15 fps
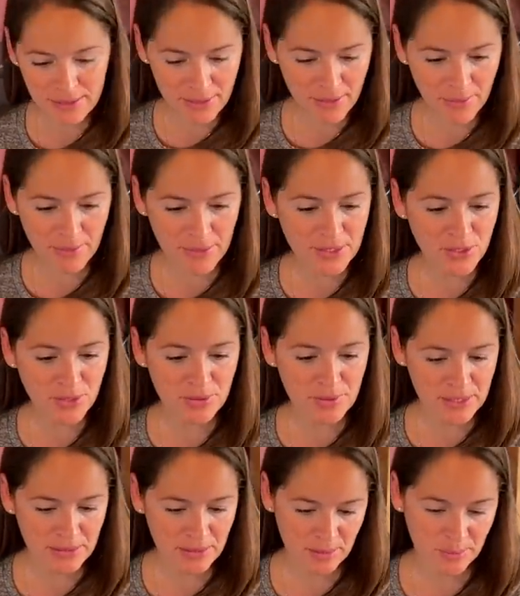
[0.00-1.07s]
I was
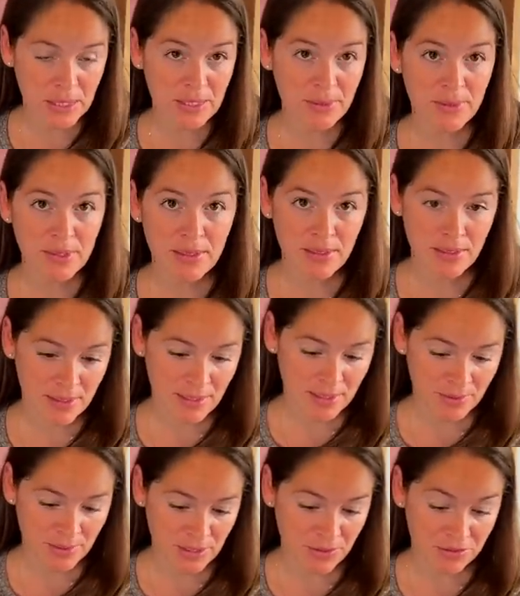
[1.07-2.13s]
reading the manual. I
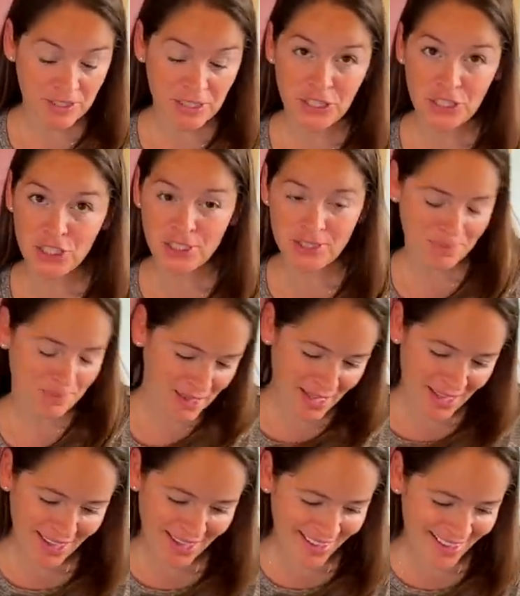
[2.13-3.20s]
already finished.
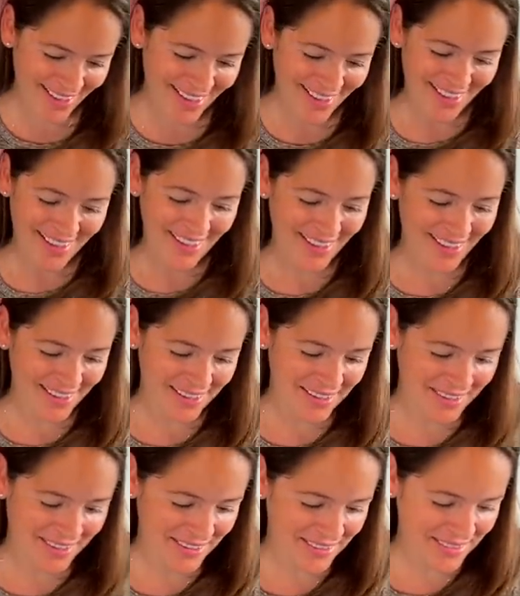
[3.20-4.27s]

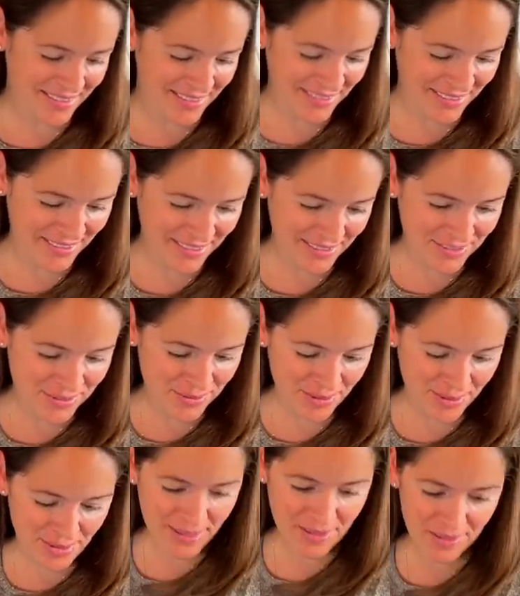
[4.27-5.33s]
And it's
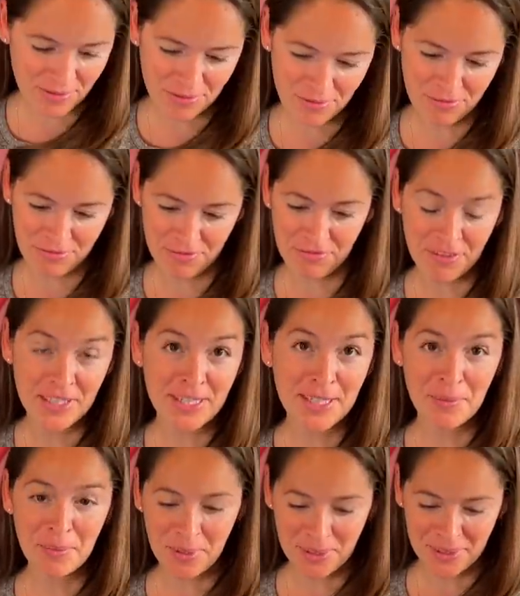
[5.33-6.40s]
really
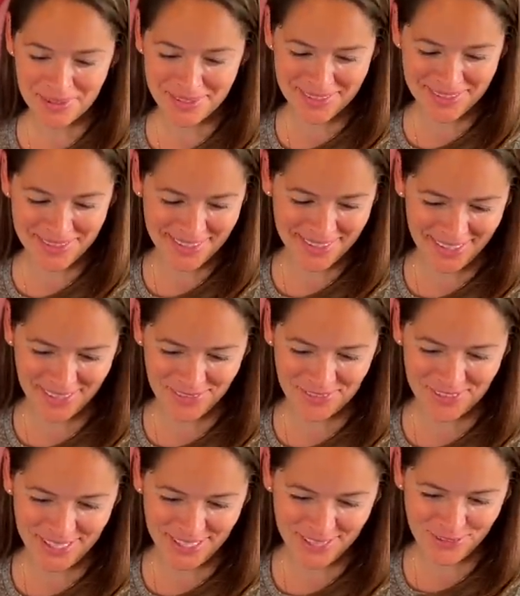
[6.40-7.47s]
funny because they have
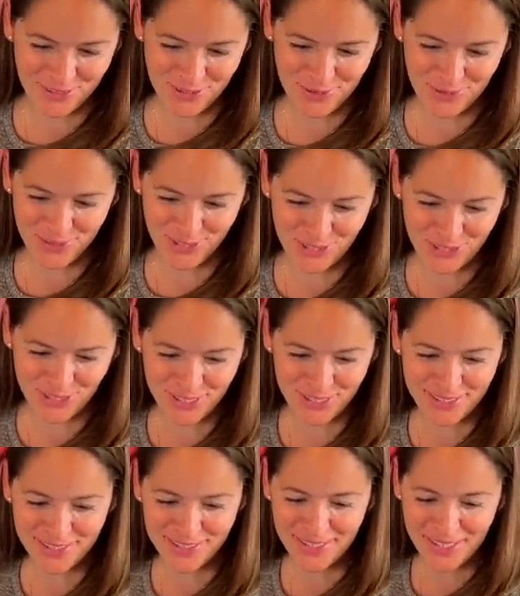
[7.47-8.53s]
like instruction
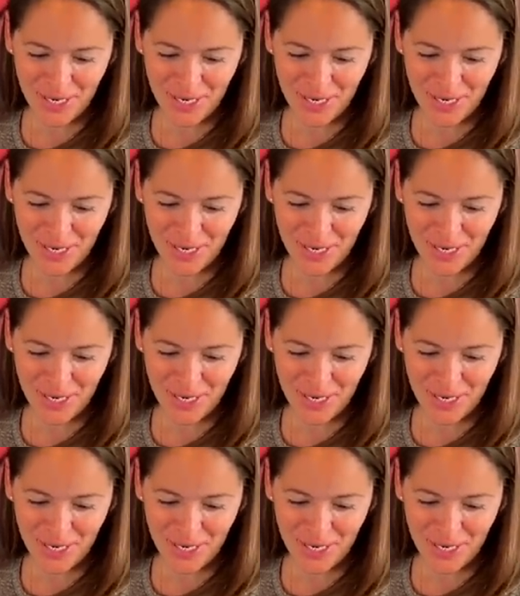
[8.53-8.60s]
here,